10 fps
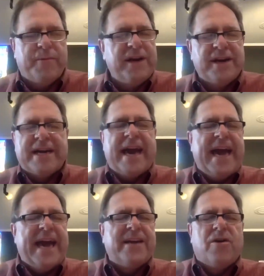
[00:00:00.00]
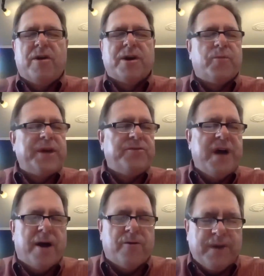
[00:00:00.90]
We look ahead, Lord, and we Thank do
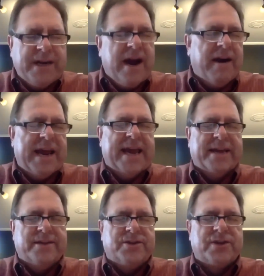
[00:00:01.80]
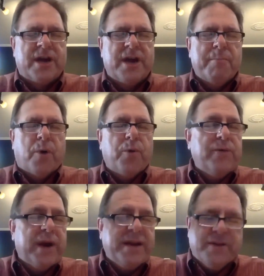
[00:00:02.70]
not you. wring our hands, but we
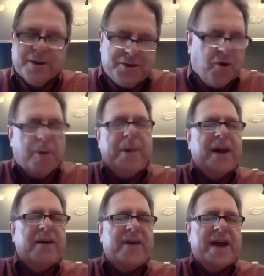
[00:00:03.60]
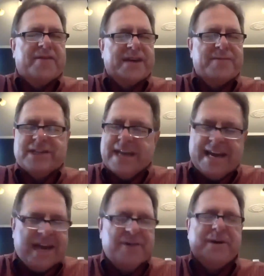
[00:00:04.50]
ring the doorbell of heaven and we
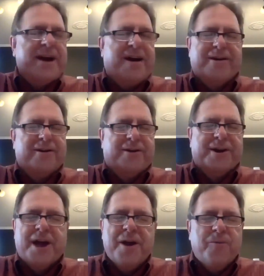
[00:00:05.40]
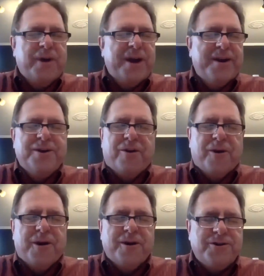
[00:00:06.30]
say, Here we are, Lord. We're yes.
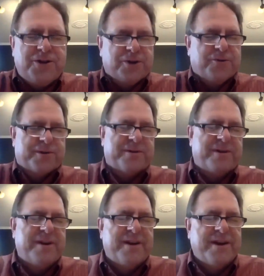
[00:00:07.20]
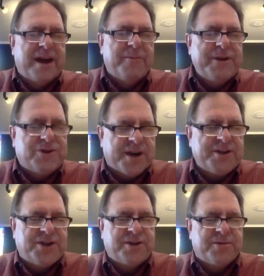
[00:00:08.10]
your children. And we
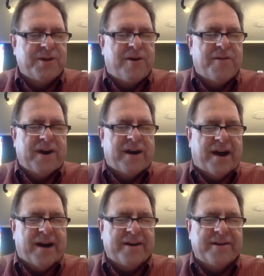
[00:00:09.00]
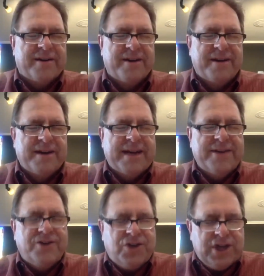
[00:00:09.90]
trust you with all of our heart in
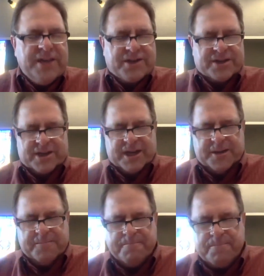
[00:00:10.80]
Jesus' name.